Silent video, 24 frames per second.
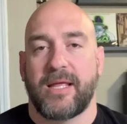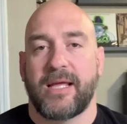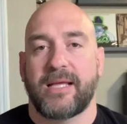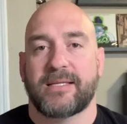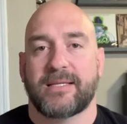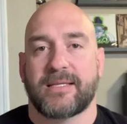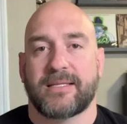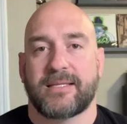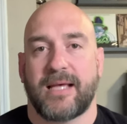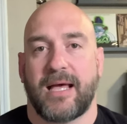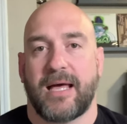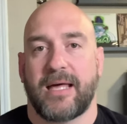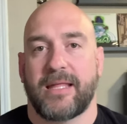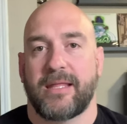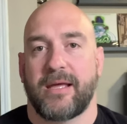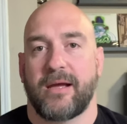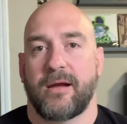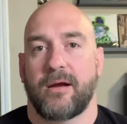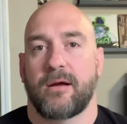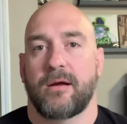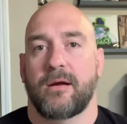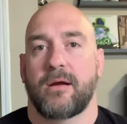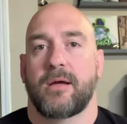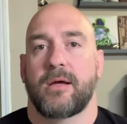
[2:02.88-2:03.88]
releases
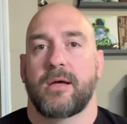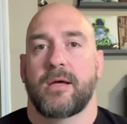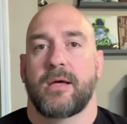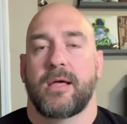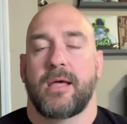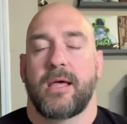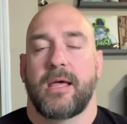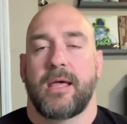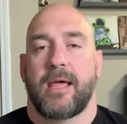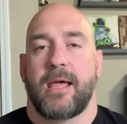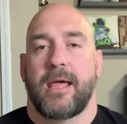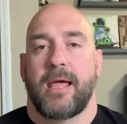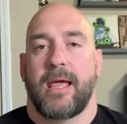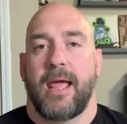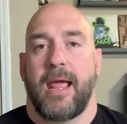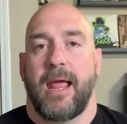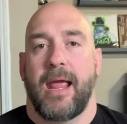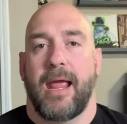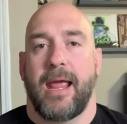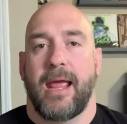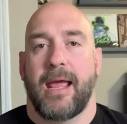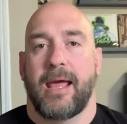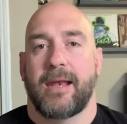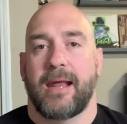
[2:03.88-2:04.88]
on there.
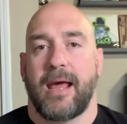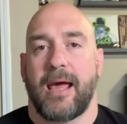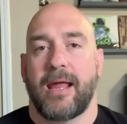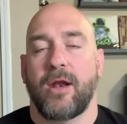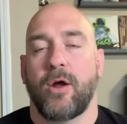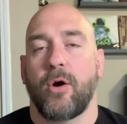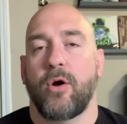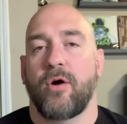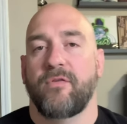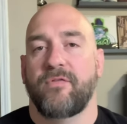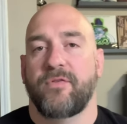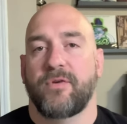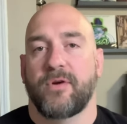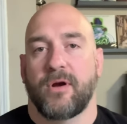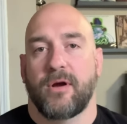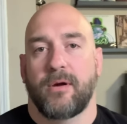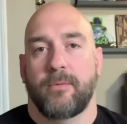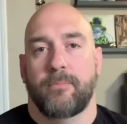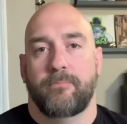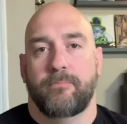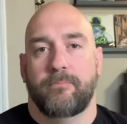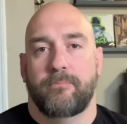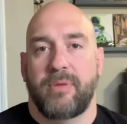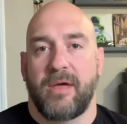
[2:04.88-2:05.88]
And I know
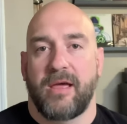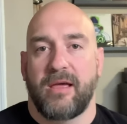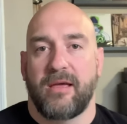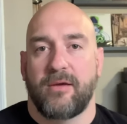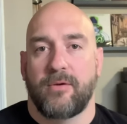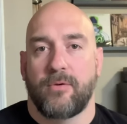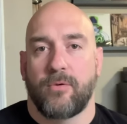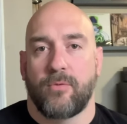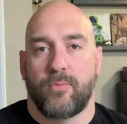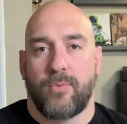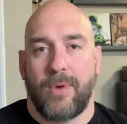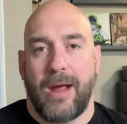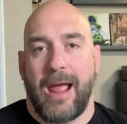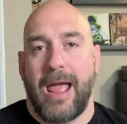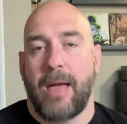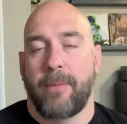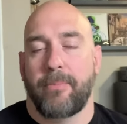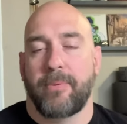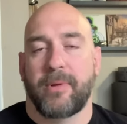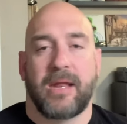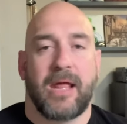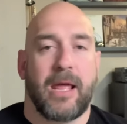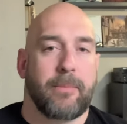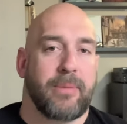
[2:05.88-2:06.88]
if you're a big
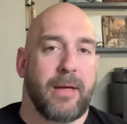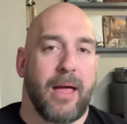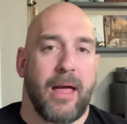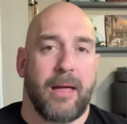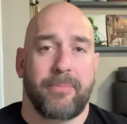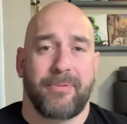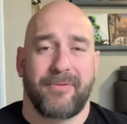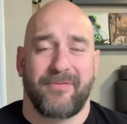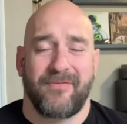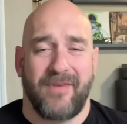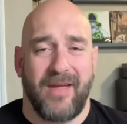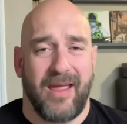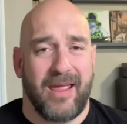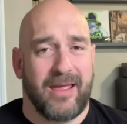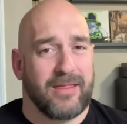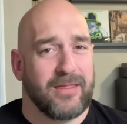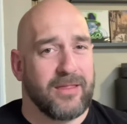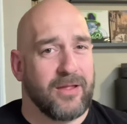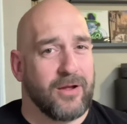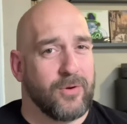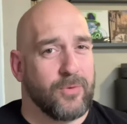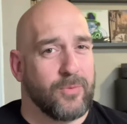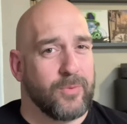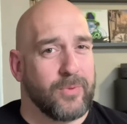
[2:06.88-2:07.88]
rap and hip hop
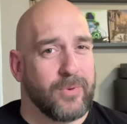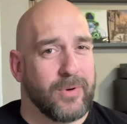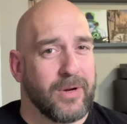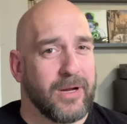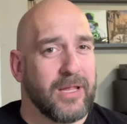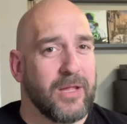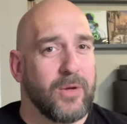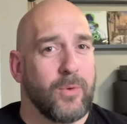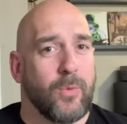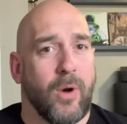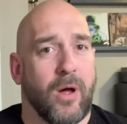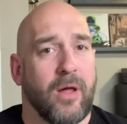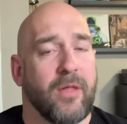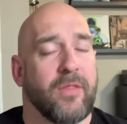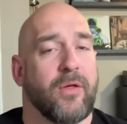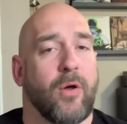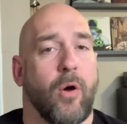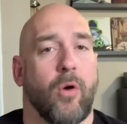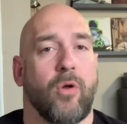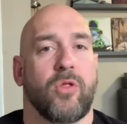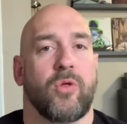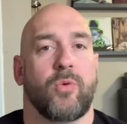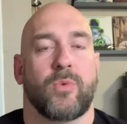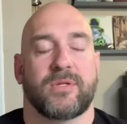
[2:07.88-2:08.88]
fan, they're really
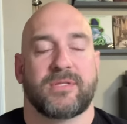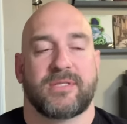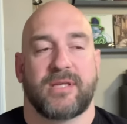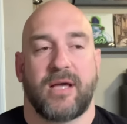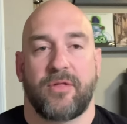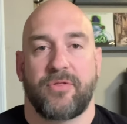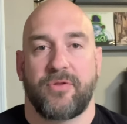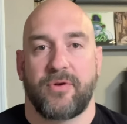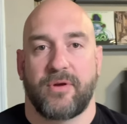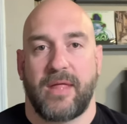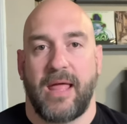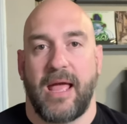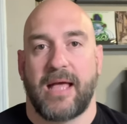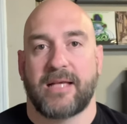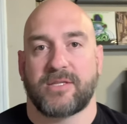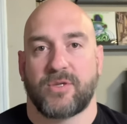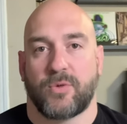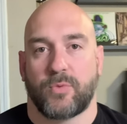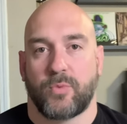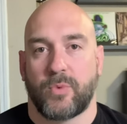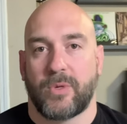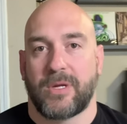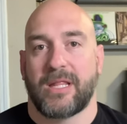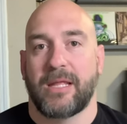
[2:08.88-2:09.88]
one of the only ones out there
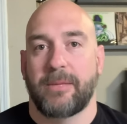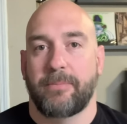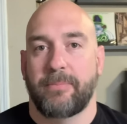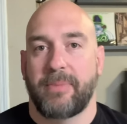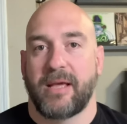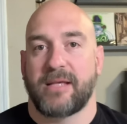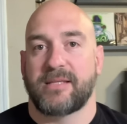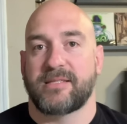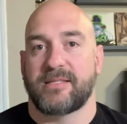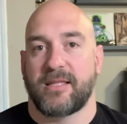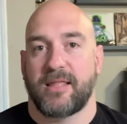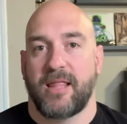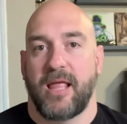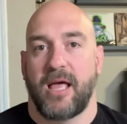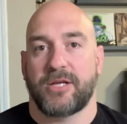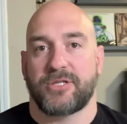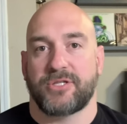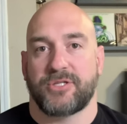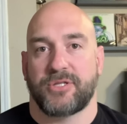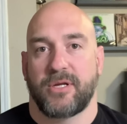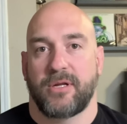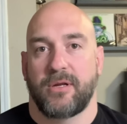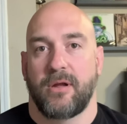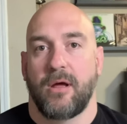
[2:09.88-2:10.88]
that has a really big
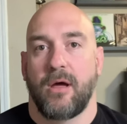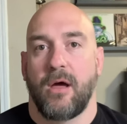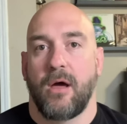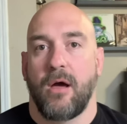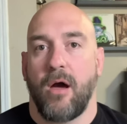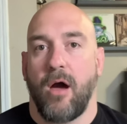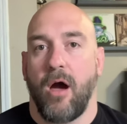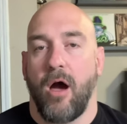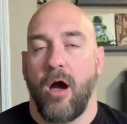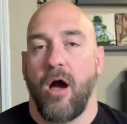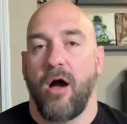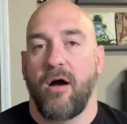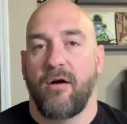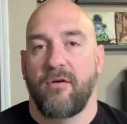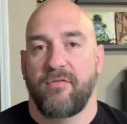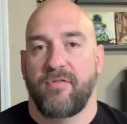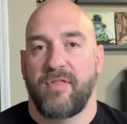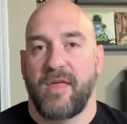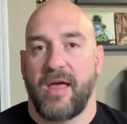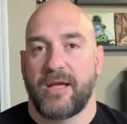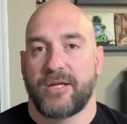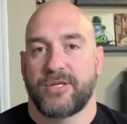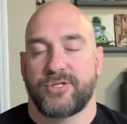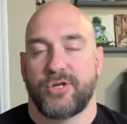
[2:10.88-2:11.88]
selection
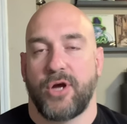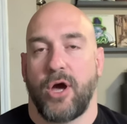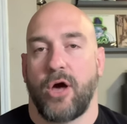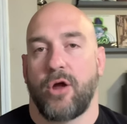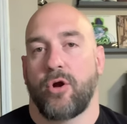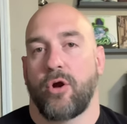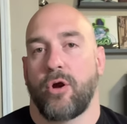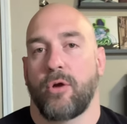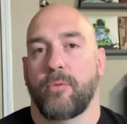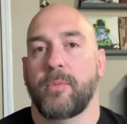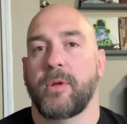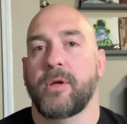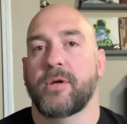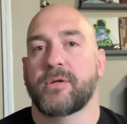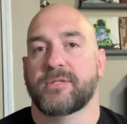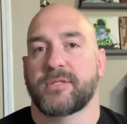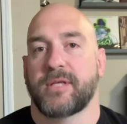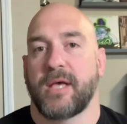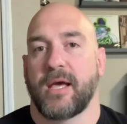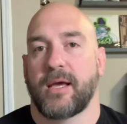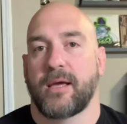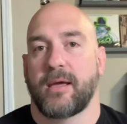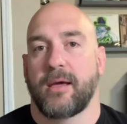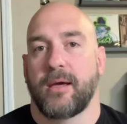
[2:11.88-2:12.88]
of that genre of
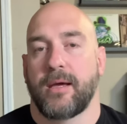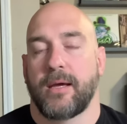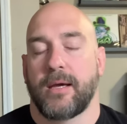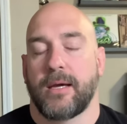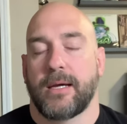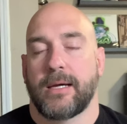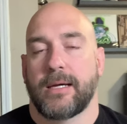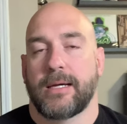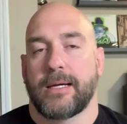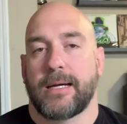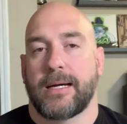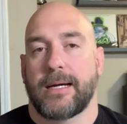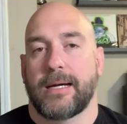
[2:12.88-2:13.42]
music.